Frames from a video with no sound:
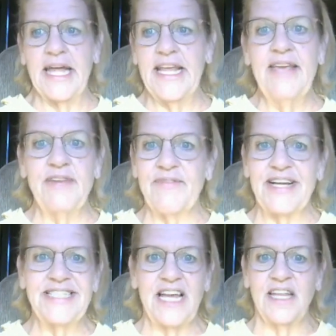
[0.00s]
Even if I
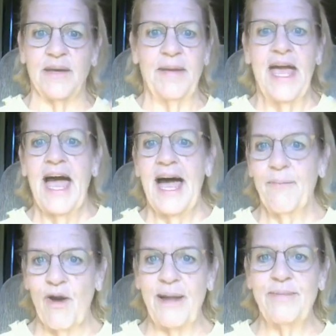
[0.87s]
tell him,
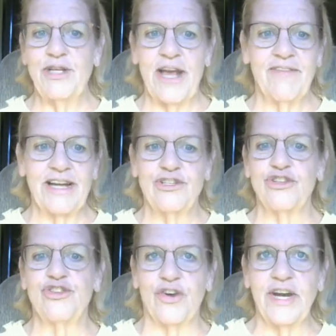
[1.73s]
I've got your
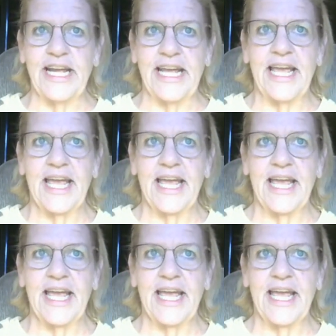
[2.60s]
drink.